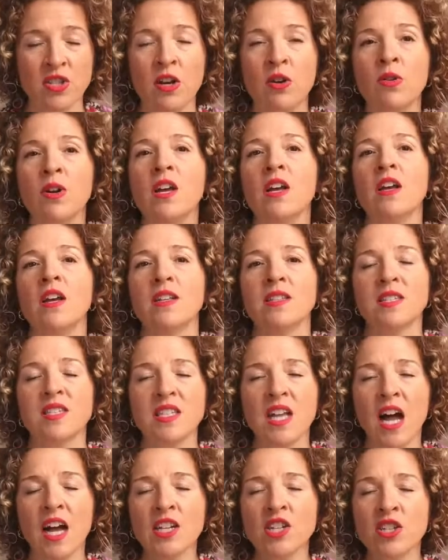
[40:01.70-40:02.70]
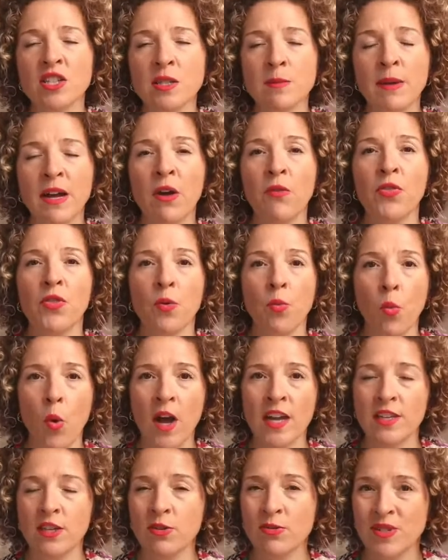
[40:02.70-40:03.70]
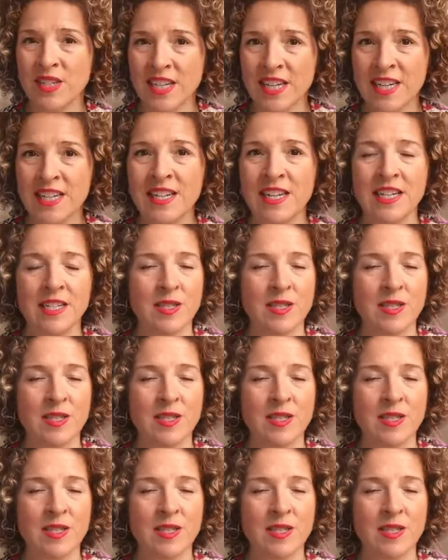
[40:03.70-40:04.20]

So it's not just about the what you did,